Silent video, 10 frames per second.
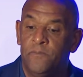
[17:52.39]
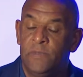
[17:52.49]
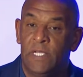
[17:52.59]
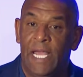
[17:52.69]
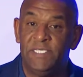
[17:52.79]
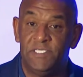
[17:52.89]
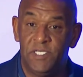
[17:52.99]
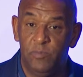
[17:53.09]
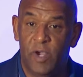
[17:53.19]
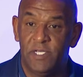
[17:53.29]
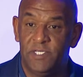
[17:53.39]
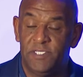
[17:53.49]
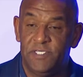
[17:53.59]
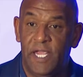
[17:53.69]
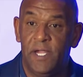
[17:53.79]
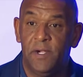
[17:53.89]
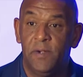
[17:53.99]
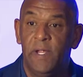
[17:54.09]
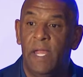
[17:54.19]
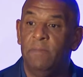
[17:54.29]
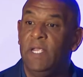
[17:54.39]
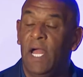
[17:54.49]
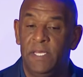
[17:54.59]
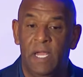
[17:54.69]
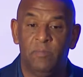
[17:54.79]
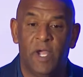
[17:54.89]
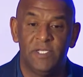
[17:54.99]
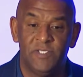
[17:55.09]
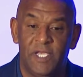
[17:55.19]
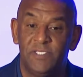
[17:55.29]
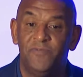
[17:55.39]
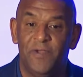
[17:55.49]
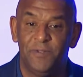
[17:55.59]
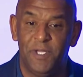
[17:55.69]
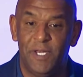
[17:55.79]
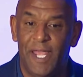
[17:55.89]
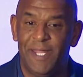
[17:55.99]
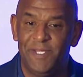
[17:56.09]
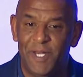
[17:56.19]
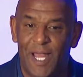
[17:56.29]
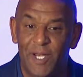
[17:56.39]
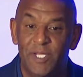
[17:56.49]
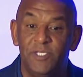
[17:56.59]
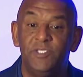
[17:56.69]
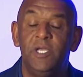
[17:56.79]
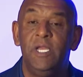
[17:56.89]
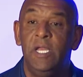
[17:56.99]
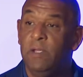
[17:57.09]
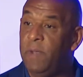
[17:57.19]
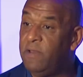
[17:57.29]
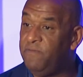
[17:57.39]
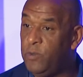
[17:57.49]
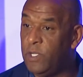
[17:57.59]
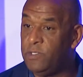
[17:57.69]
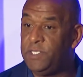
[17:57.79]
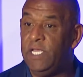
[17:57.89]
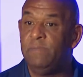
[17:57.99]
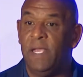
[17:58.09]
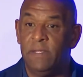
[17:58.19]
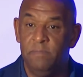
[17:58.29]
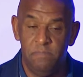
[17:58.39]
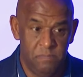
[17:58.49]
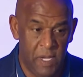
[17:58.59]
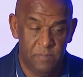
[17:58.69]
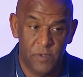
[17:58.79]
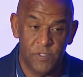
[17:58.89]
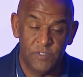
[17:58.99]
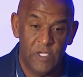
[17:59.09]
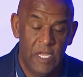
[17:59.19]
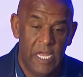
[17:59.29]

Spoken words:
licensing process there, and beyond that process, felt that I had the knowledge, met a few other team members,